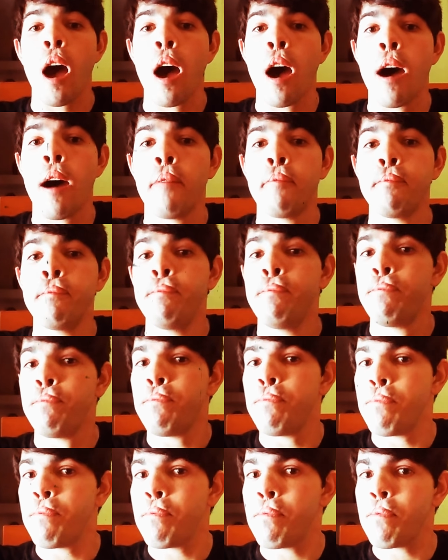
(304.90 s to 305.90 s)

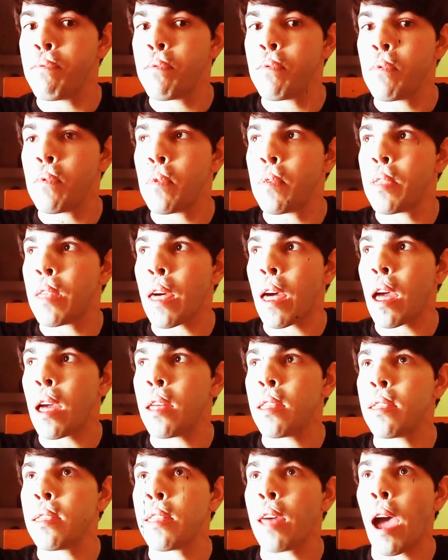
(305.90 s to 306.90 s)

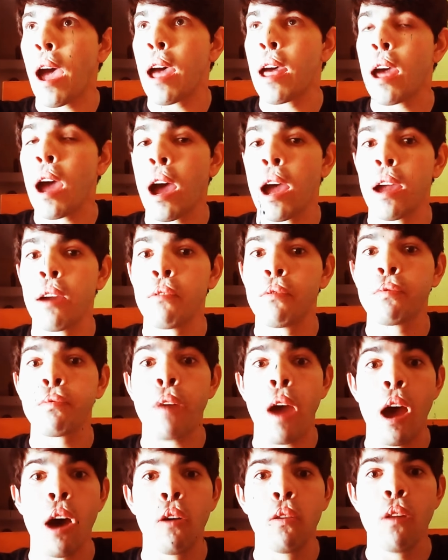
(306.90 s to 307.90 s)
that I have
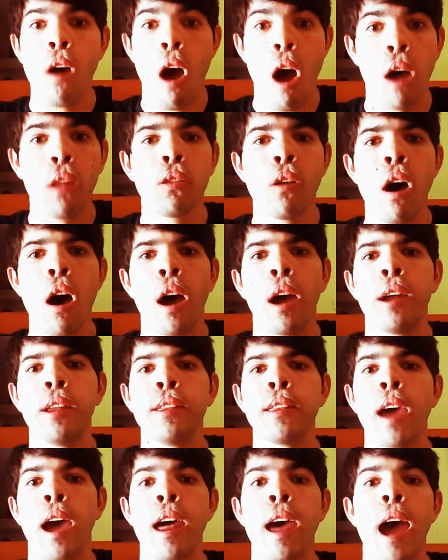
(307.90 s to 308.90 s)
found
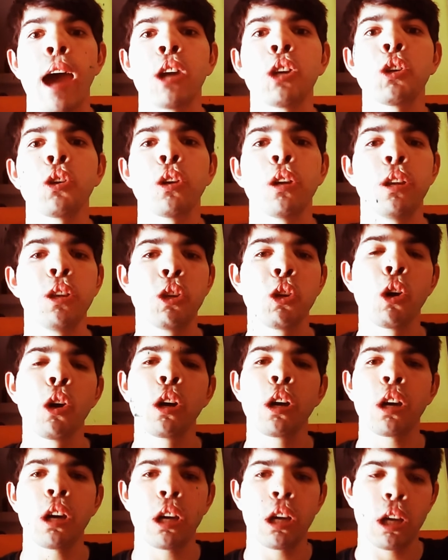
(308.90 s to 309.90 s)
online that actually
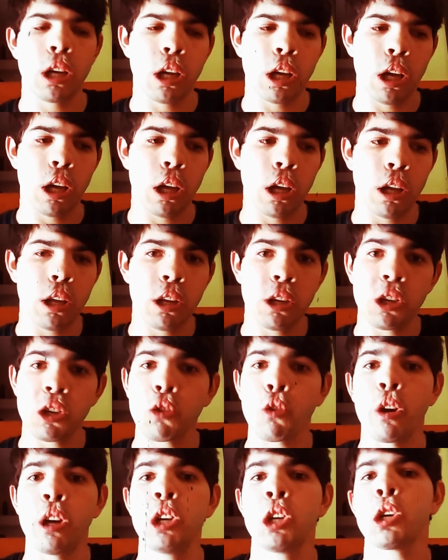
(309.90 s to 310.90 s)
took
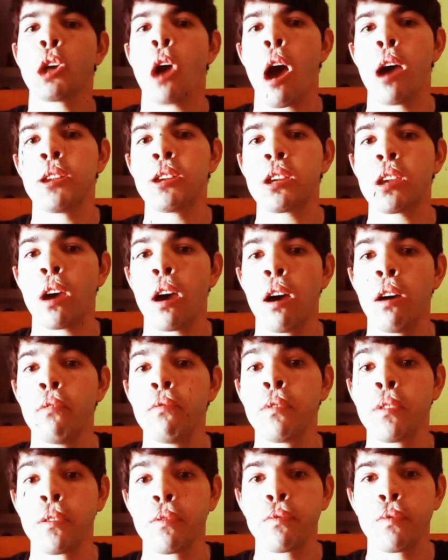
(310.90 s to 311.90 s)
screenshots
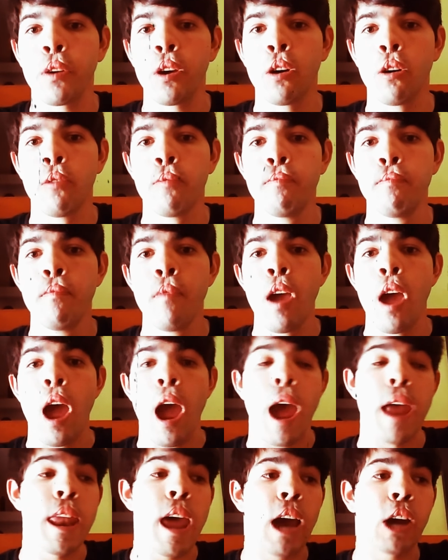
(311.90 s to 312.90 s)
of the film
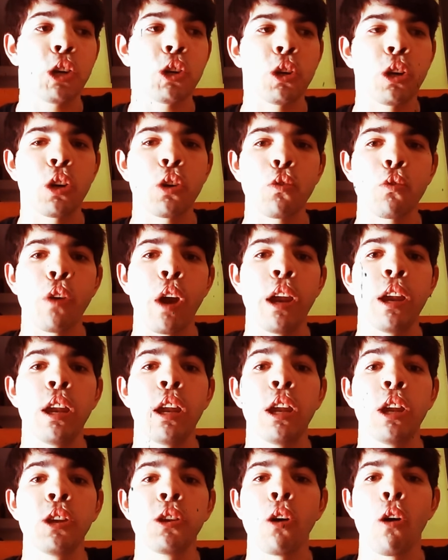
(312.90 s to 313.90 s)
and actually
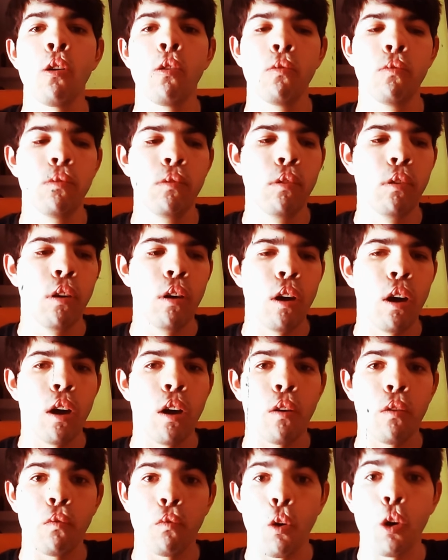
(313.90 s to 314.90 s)
created his own
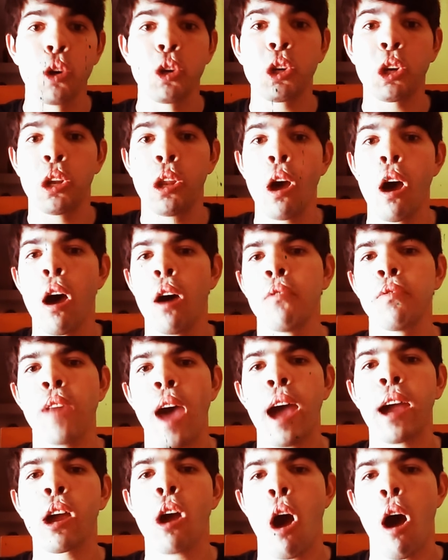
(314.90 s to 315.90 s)
version of
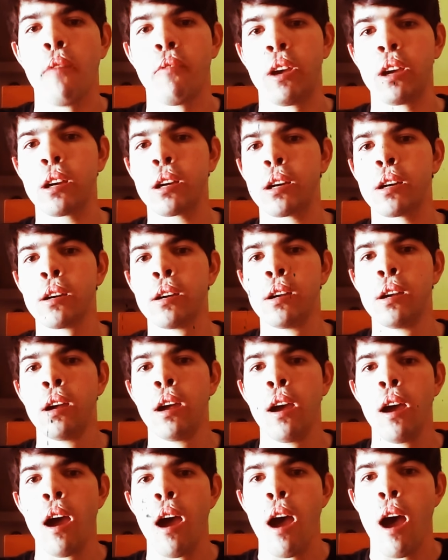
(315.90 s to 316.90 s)
that comic.
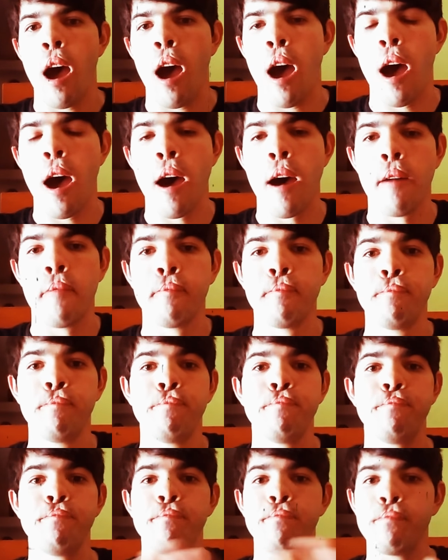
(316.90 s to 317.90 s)

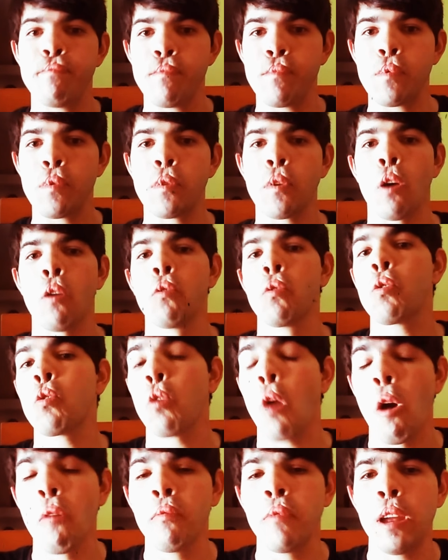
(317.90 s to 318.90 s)
Don't
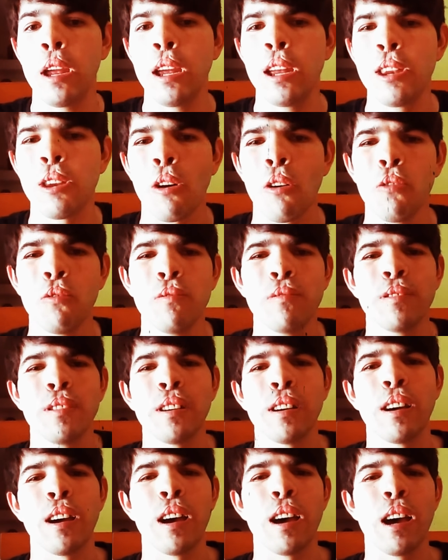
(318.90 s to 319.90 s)
quote me,
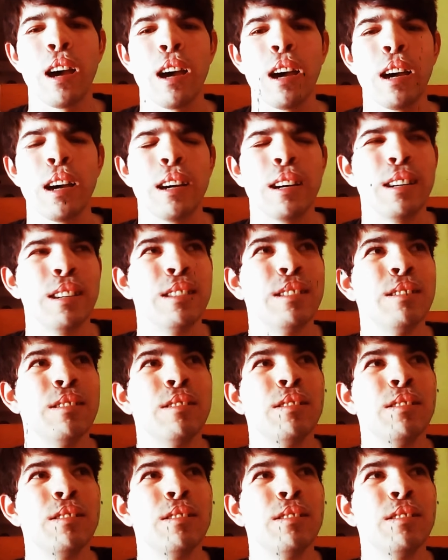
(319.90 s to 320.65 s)
I'm